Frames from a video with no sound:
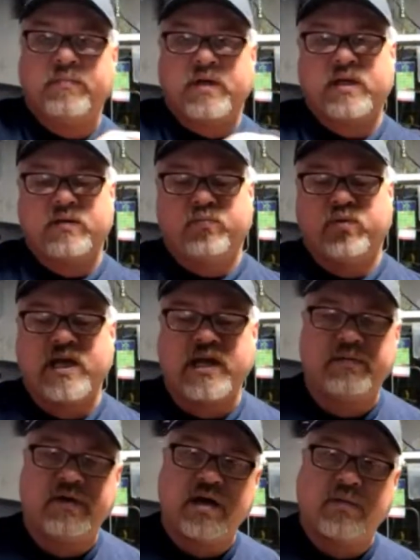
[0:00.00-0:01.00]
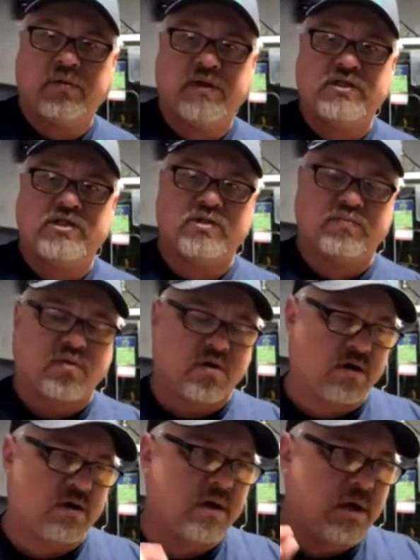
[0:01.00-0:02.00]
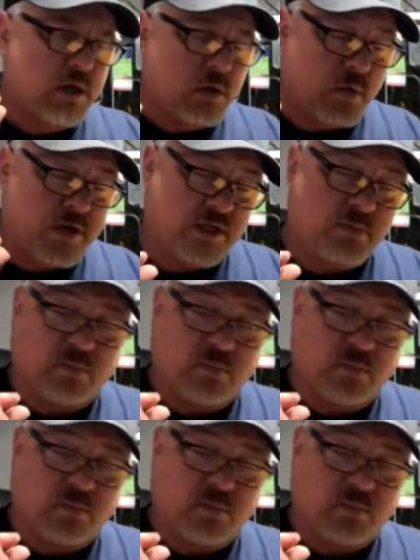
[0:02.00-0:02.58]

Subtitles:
and plant them a couple inches apart. When you